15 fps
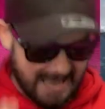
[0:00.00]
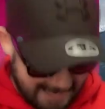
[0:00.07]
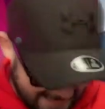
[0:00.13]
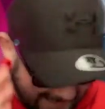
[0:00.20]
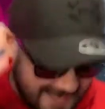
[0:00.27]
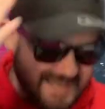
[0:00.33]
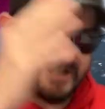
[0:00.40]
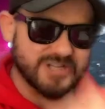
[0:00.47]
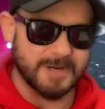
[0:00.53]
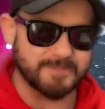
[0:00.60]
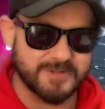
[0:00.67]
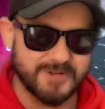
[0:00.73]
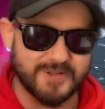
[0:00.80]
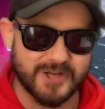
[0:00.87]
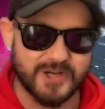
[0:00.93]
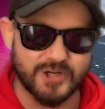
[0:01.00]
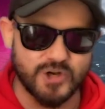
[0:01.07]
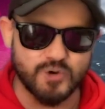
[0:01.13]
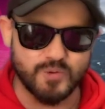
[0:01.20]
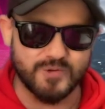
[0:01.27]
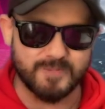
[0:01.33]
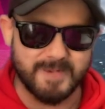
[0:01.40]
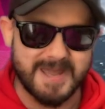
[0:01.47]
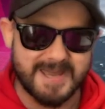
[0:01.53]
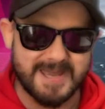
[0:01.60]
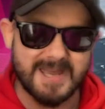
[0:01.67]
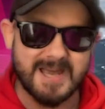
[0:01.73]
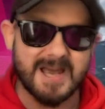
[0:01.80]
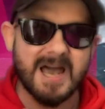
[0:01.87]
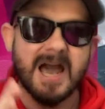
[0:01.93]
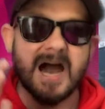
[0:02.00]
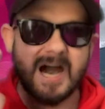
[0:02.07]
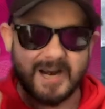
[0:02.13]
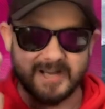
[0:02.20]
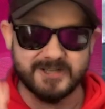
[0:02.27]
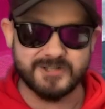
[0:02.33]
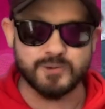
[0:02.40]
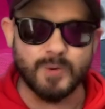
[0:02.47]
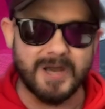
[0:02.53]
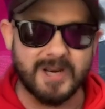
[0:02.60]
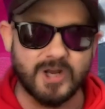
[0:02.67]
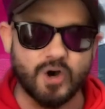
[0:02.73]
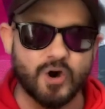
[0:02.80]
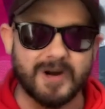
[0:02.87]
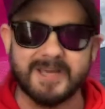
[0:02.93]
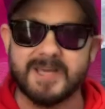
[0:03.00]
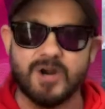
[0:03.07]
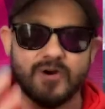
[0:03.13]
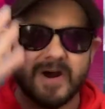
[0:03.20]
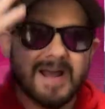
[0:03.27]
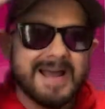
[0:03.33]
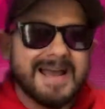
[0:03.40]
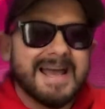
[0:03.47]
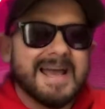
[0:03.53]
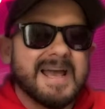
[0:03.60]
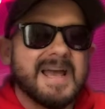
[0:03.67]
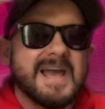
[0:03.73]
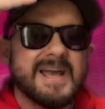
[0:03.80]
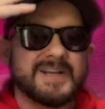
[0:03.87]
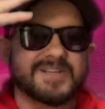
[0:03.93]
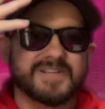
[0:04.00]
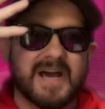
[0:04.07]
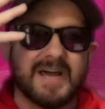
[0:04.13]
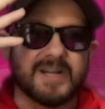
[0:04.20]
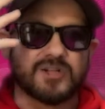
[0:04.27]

He jumped in the canoe with me, and I swear to God, Akira, he started